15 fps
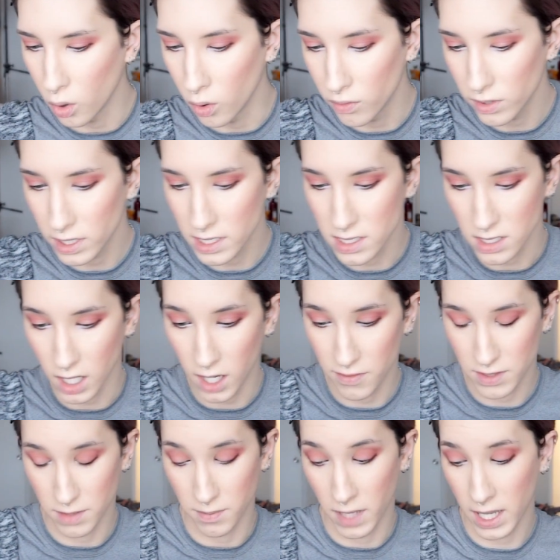overly soft
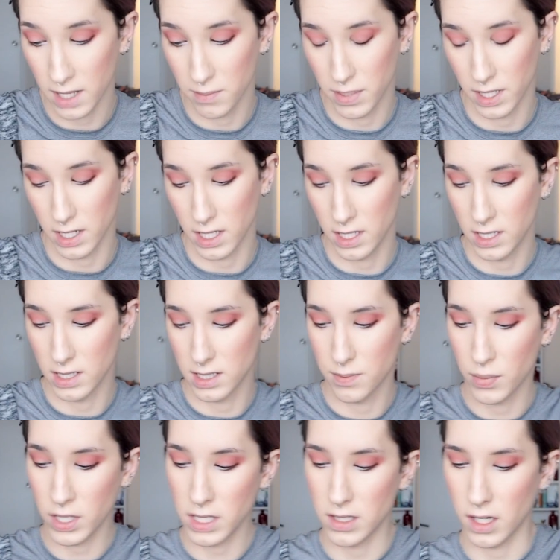in my opinion, it's
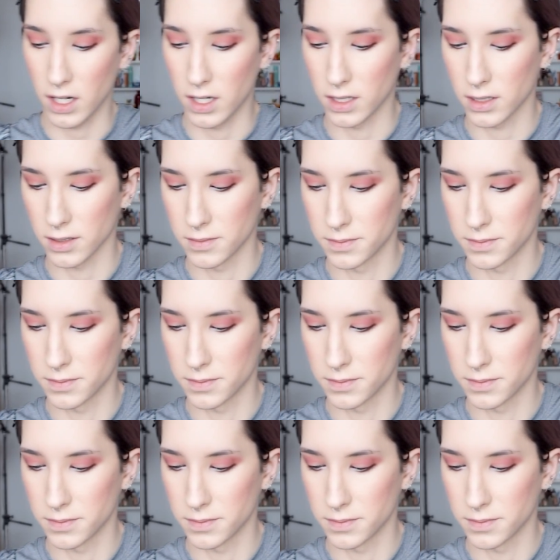pretty dark.